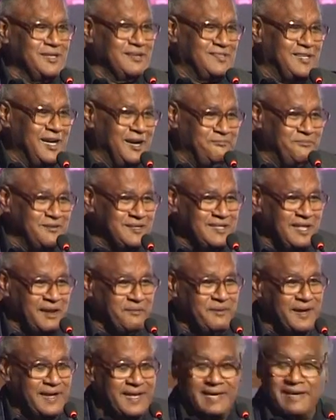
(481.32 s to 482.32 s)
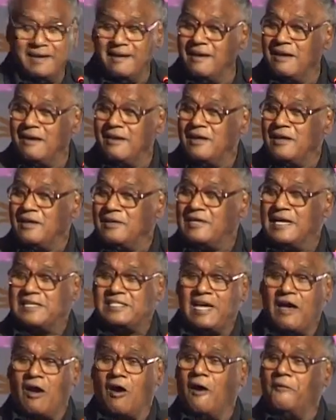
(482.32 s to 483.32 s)
the statements they are making. They
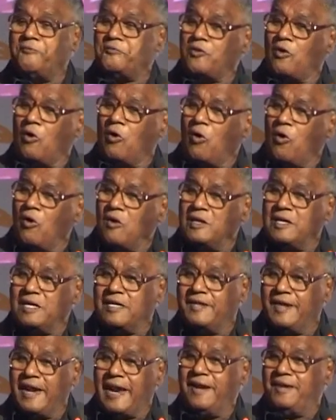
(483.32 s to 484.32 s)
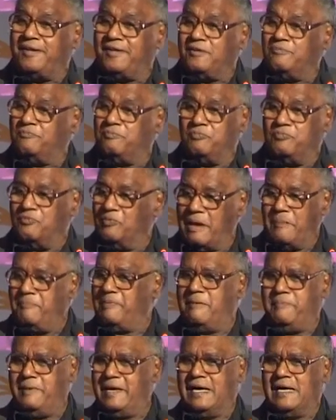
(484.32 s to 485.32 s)
say, after all the great
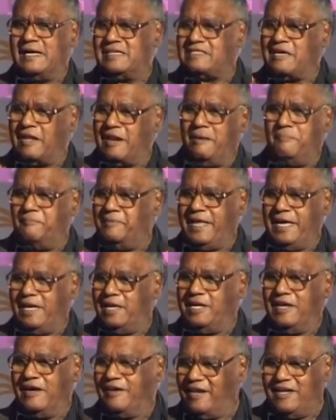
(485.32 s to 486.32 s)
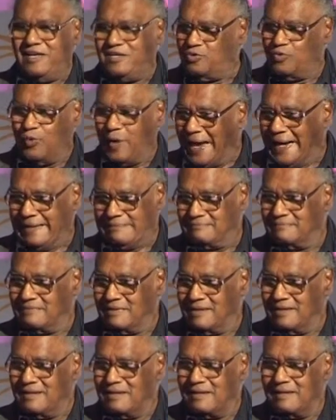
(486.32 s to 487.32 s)
MBBS or MD degrees you get,
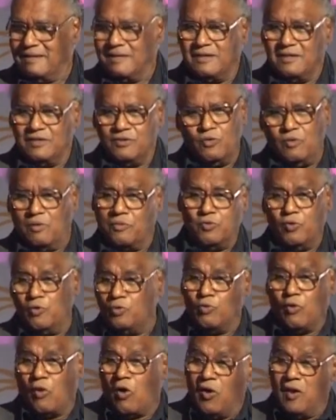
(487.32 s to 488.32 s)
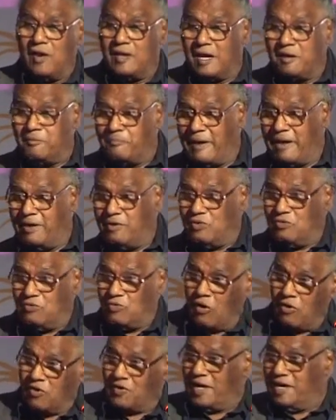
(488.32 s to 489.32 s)
you do all that by
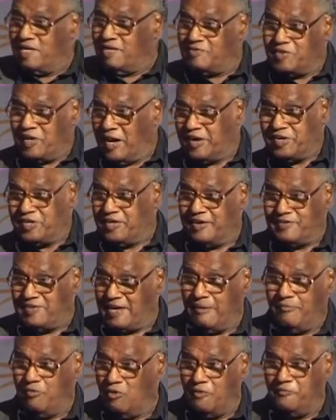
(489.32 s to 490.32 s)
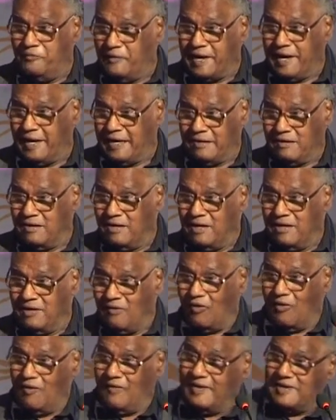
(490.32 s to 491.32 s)
all kinds of selection exam. Don't forget.
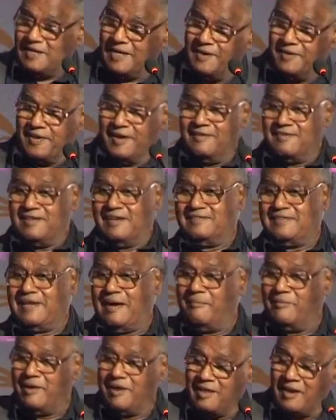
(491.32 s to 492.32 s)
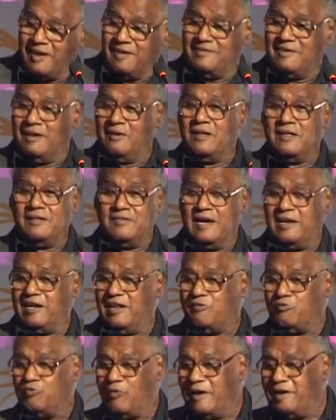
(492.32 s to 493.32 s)
Always entrance exam, other exam. They
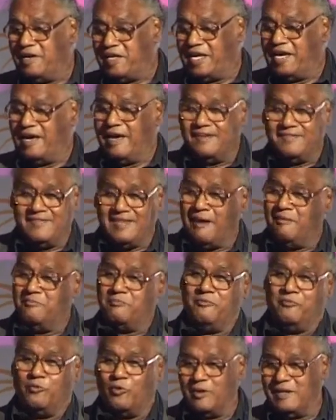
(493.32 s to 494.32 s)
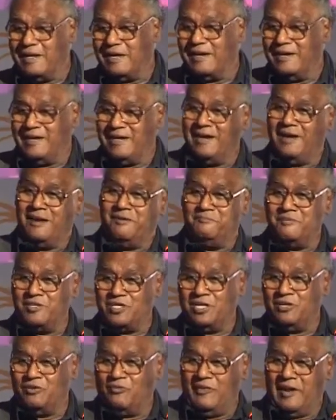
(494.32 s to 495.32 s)
take 20 exams before they're getting
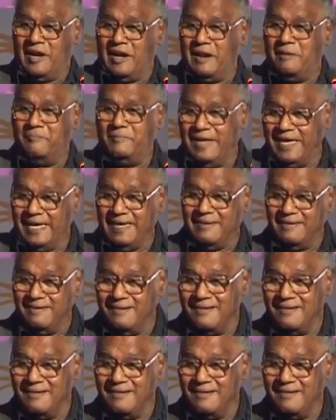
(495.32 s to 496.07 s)
admission for an MD.